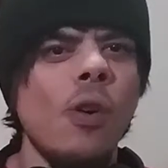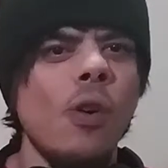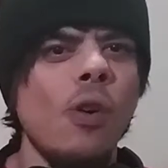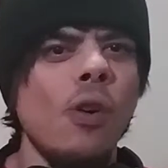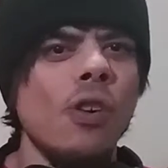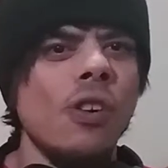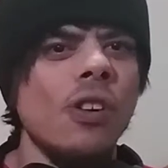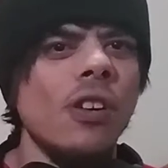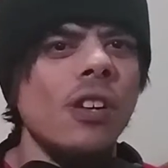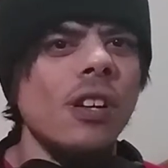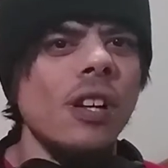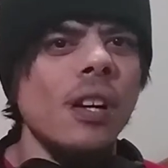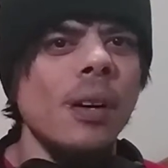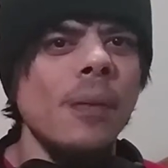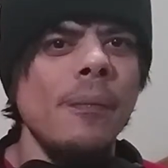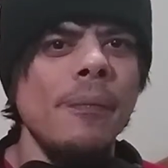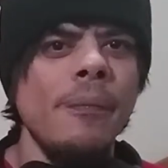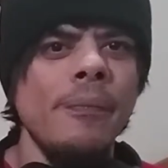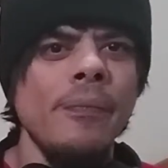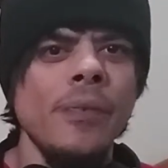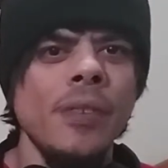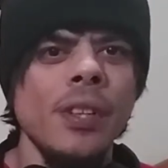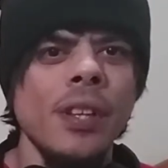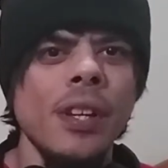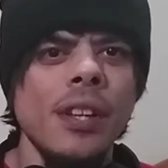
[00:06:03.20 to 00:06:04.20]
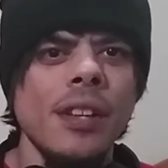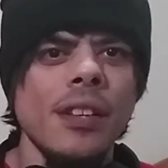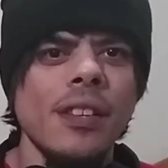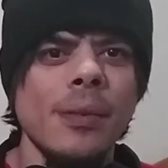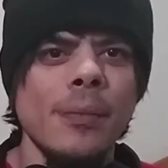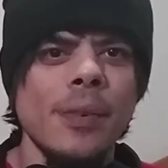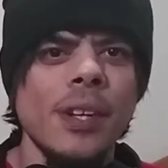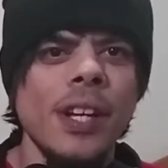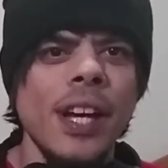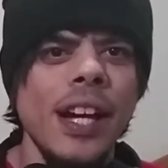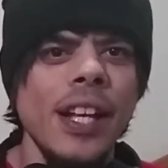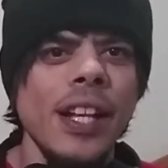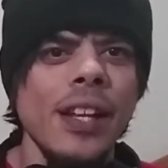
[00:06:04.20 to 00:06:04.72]
or
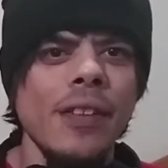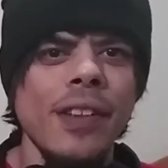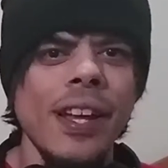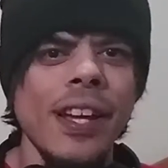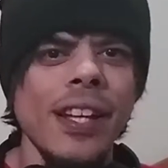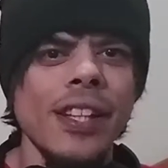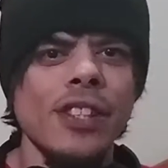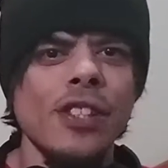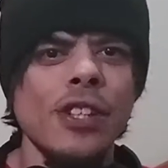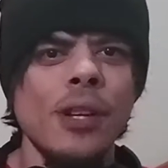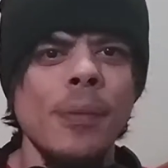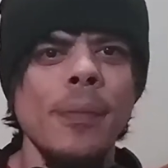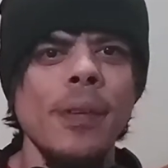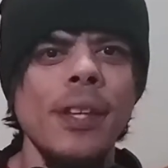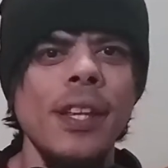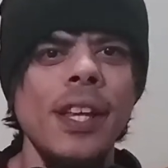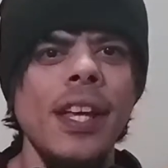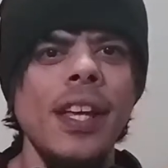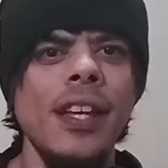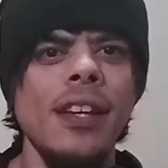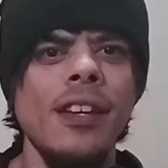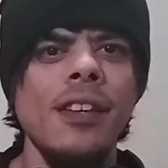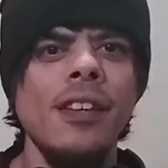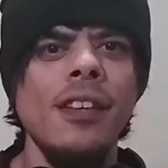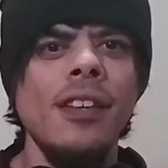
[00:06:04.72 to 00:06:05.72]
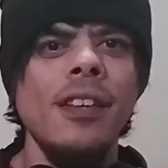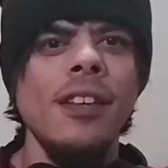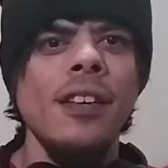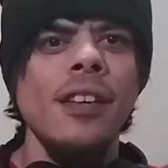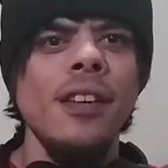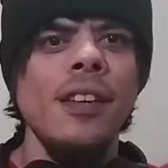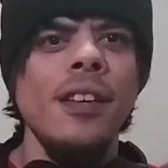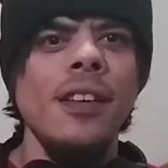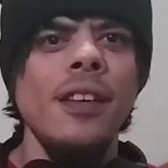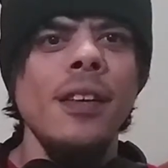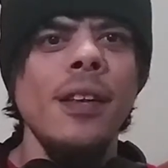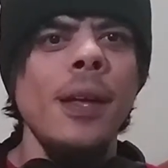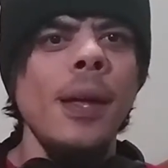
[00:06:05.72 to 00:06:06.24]
some kind of like Terminator.
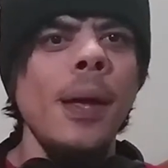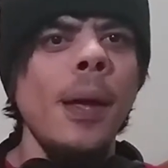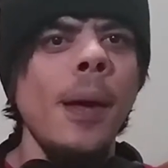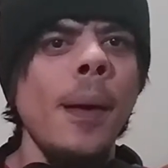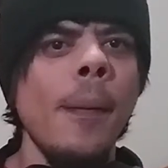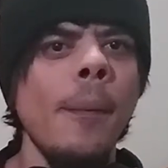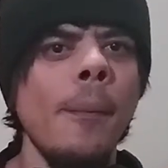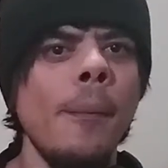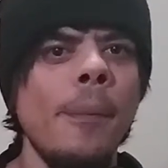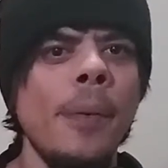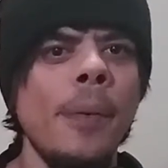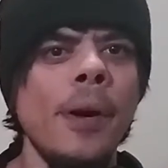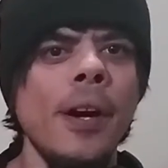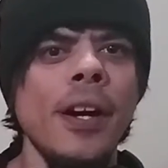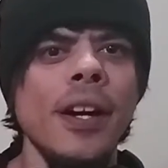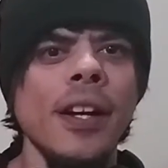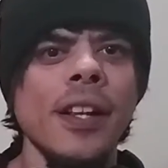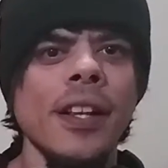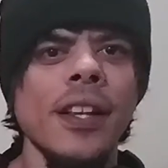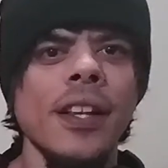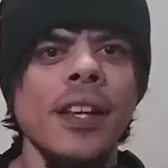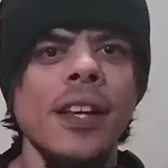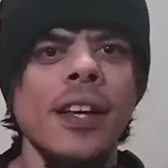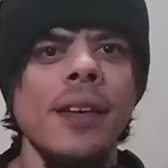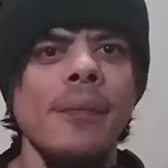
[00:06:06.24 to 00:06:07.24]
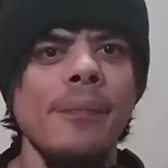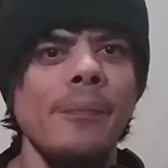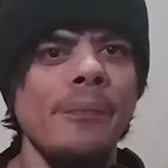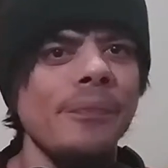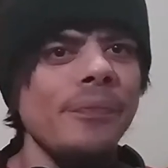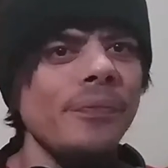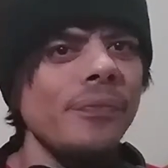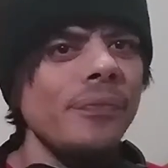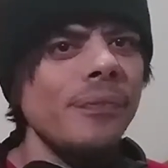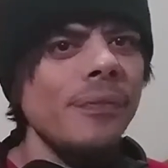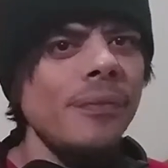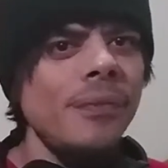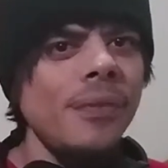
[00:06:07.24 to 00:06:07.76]
But
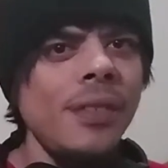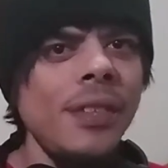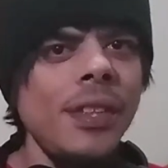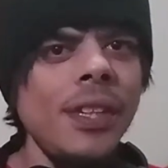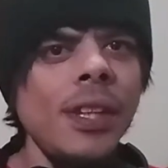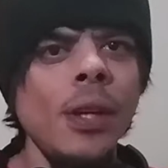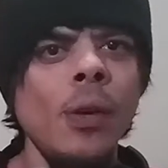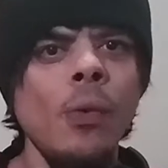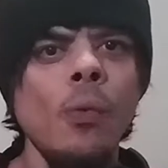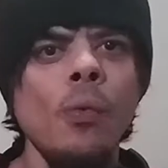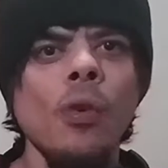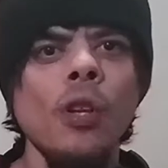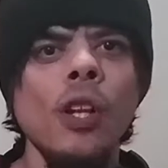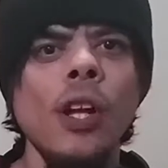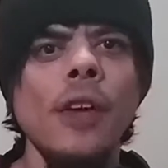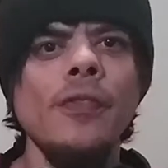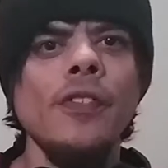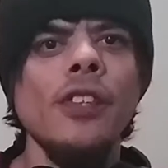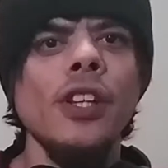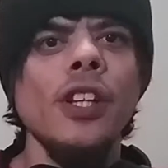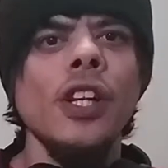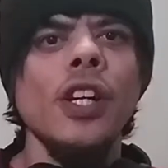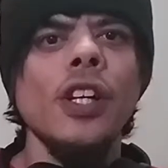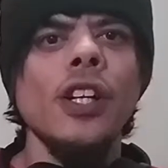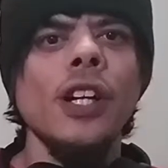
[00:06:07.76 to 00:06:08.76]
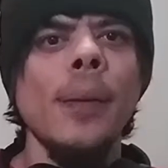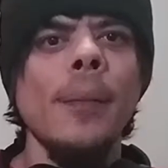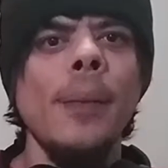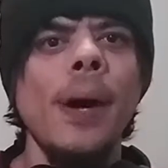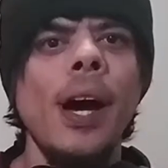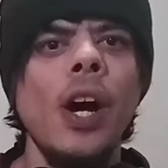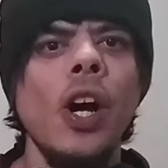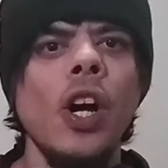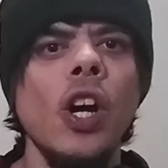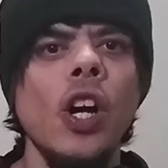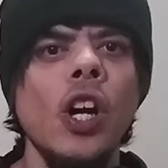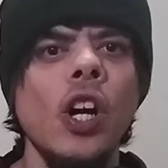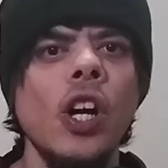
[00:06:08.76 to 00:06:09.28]
we'd love to learn
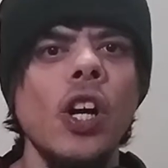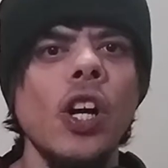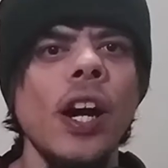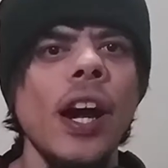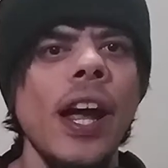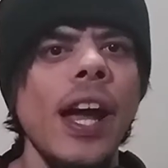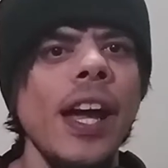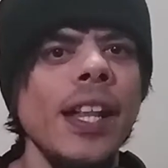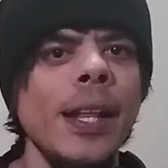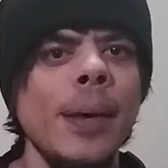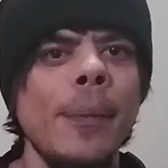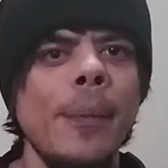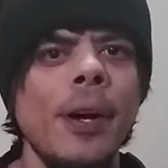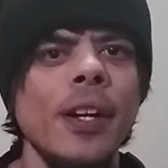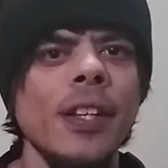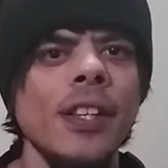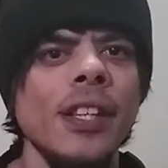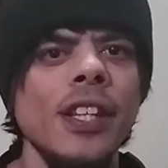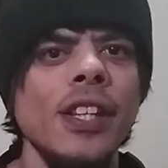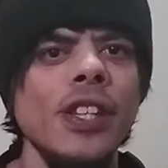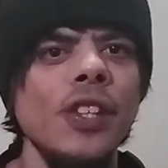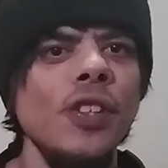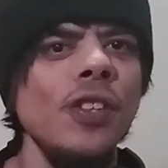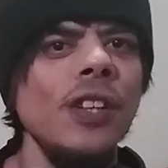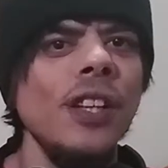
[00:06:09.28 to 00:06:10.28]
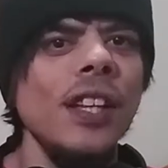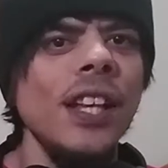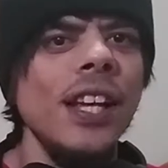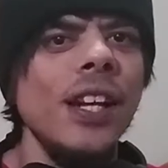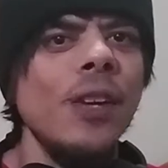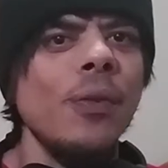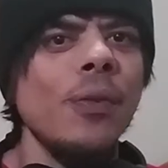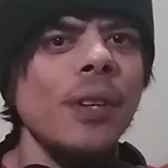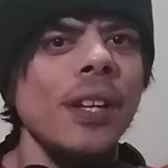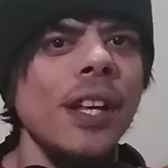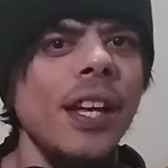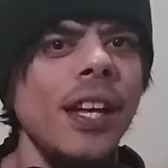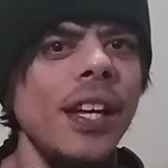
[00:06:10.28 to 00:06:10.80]
about her and about the new
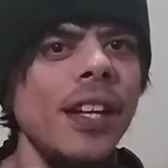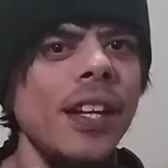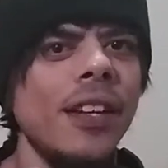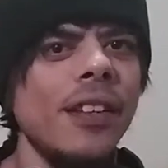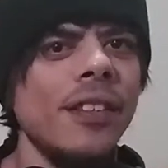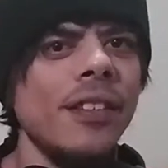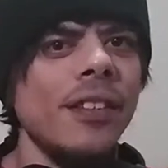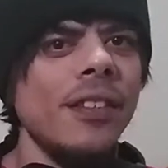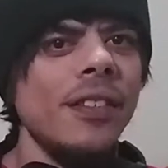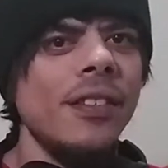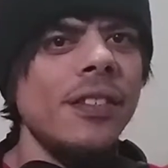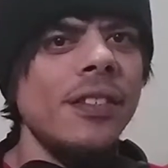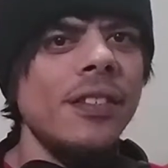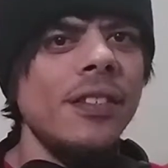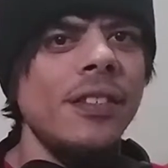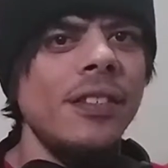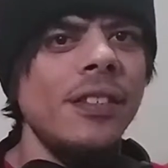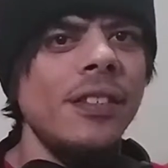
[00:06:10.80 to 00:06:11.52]
Liquidator,